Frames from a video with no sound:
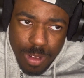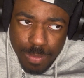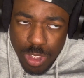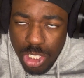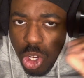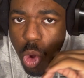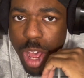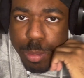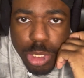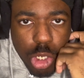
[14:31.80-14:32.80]
This whole
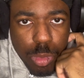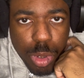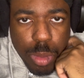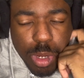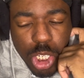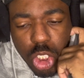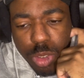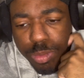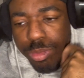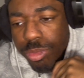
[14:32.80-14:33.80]
episode, pretty much,
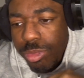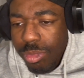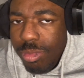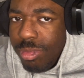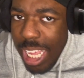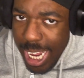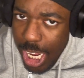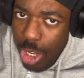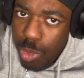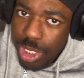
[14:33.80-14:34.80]

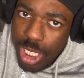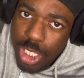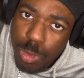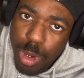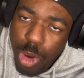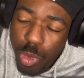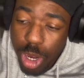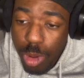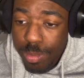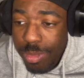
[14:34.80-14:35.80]
Aang was in the spirit
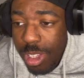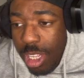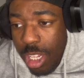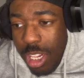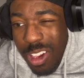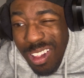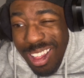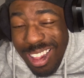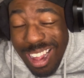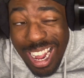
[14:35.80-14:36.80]
realm.
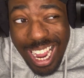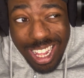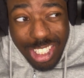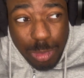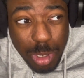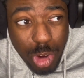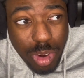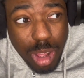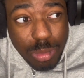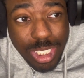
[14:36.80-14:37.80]
And the spirit
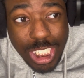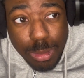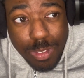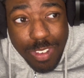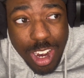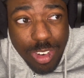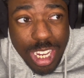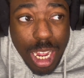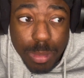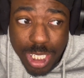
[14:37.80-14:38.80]
realm seems very,
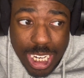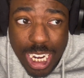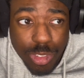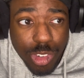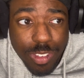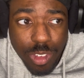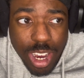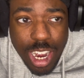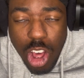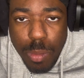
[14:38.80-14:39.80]
like I'm looking at it even
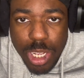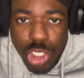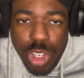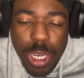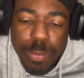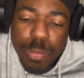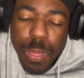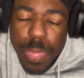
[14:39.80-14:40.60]
right now on my screen.